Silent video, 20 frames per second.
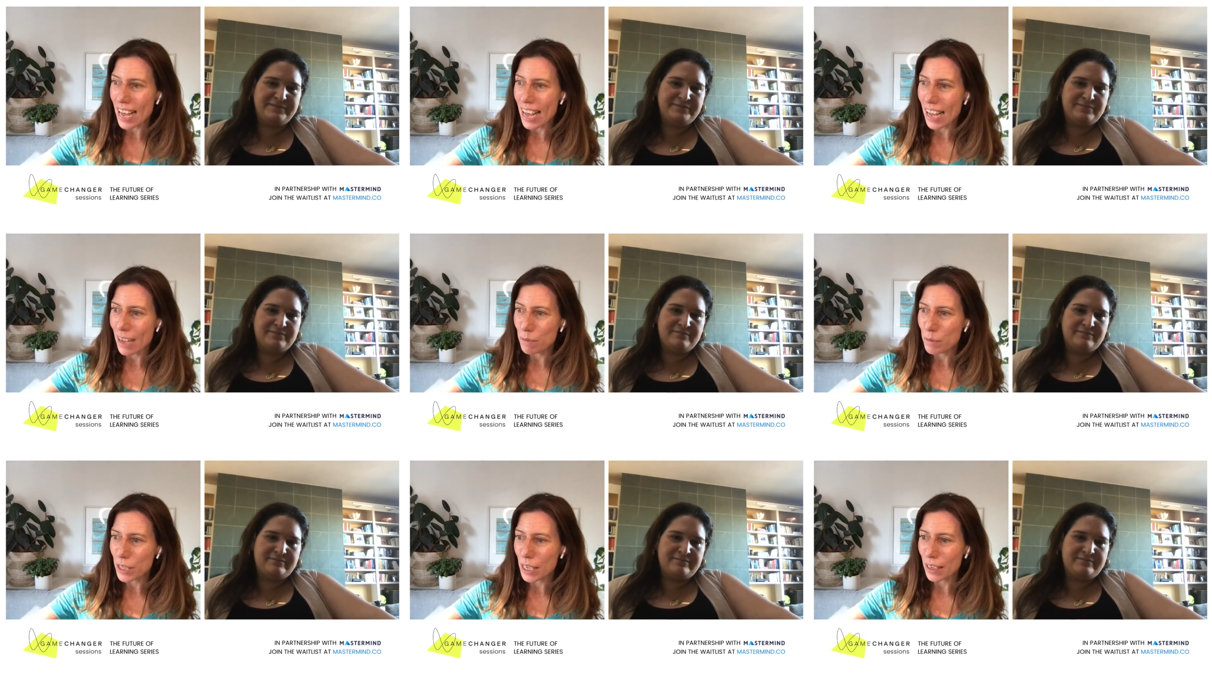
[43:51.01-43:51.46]

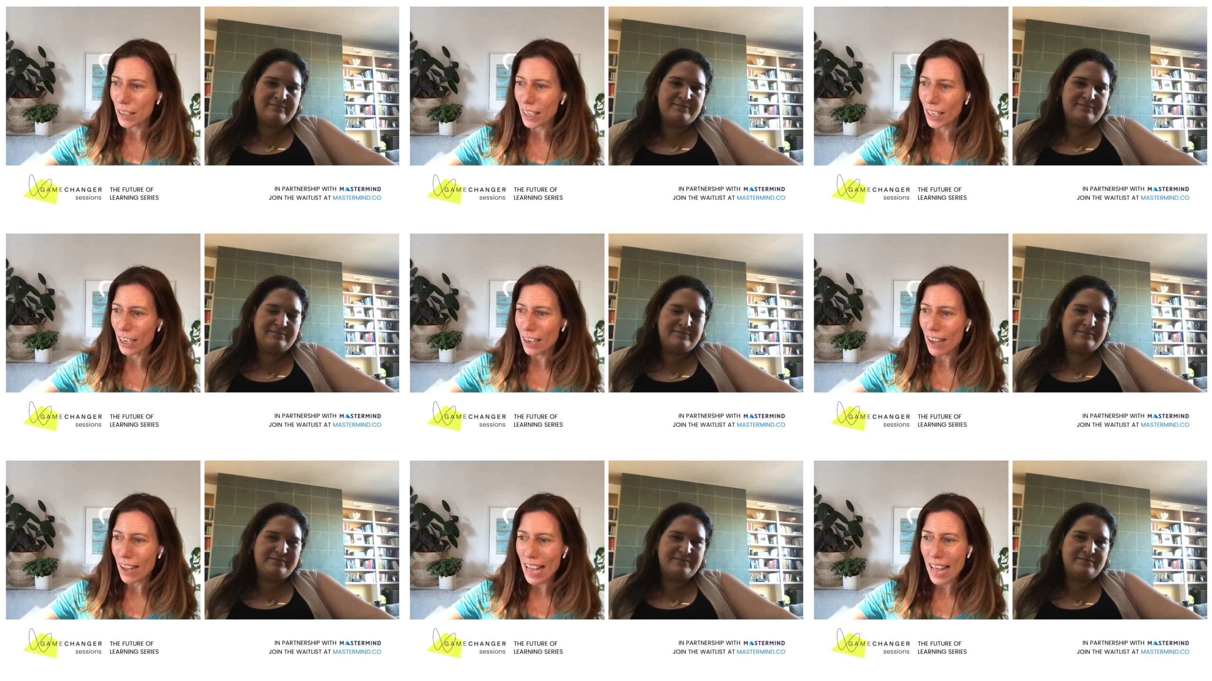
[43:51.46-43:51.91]
Speaker 1: Um, so I'm
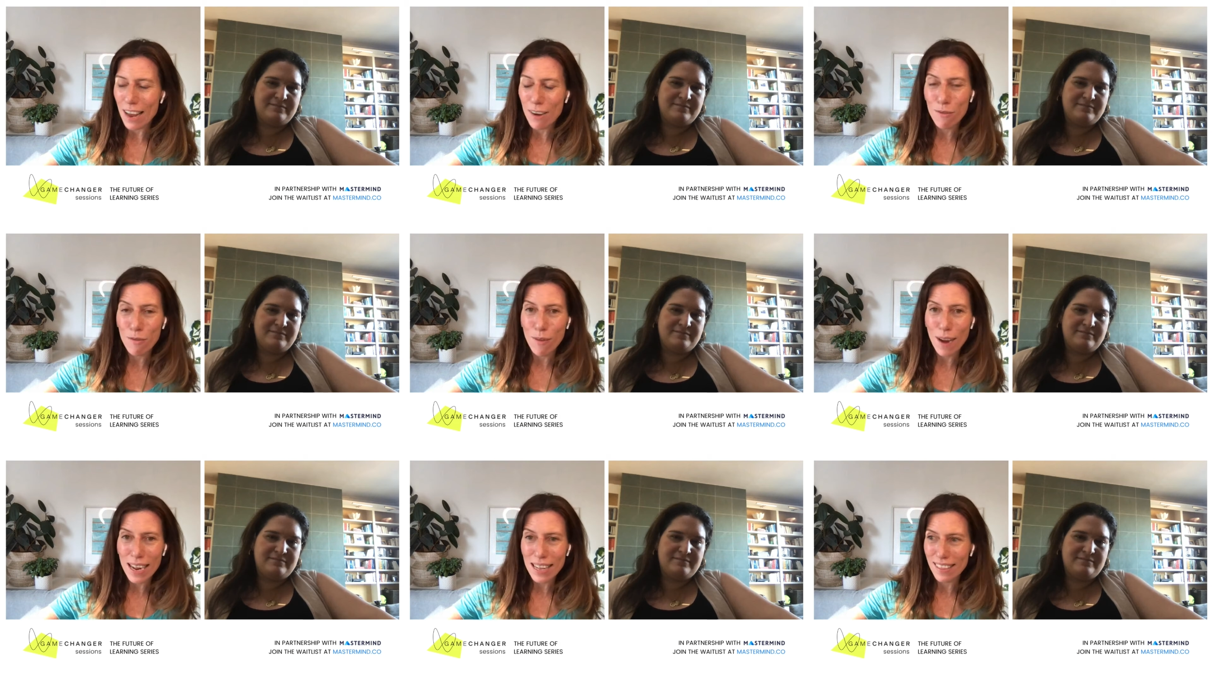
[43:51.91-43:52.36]
going to
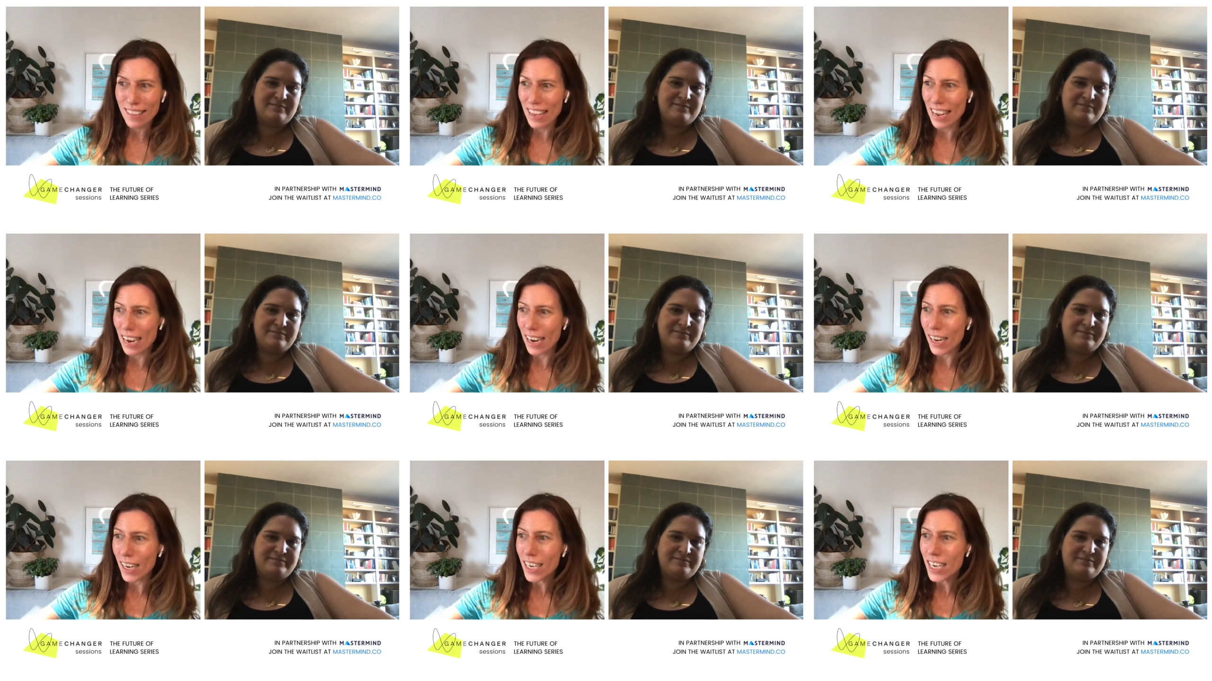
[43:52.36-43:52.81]
head right
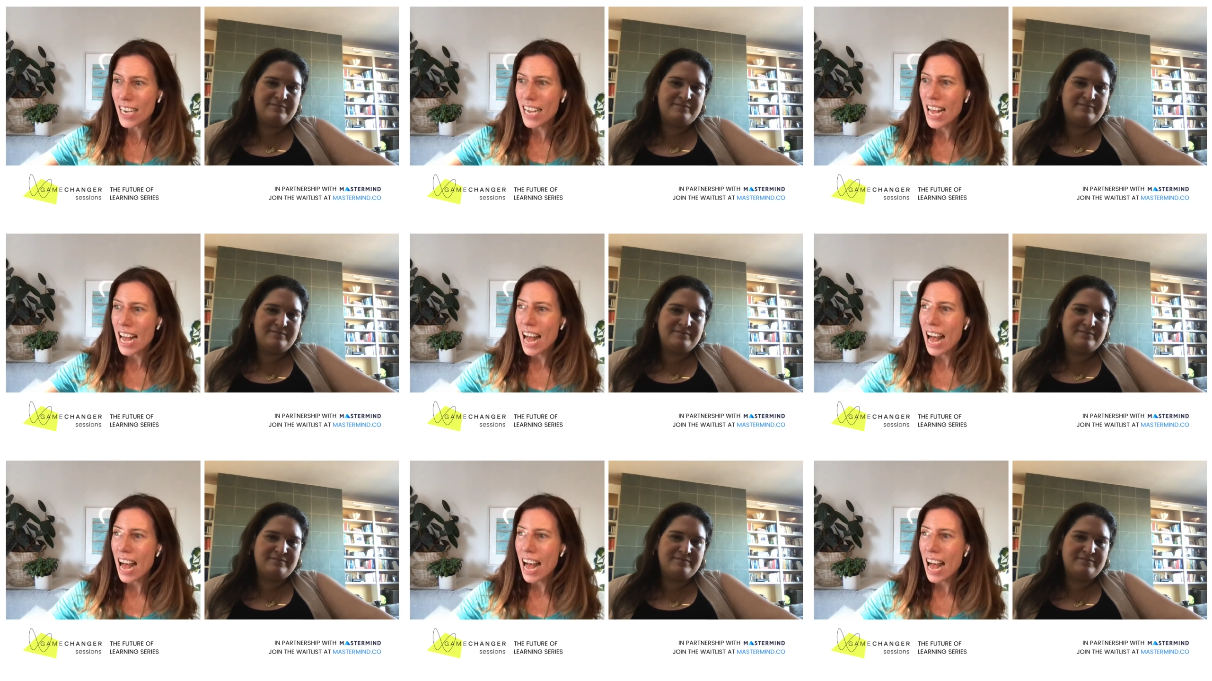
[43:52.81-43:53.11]
there.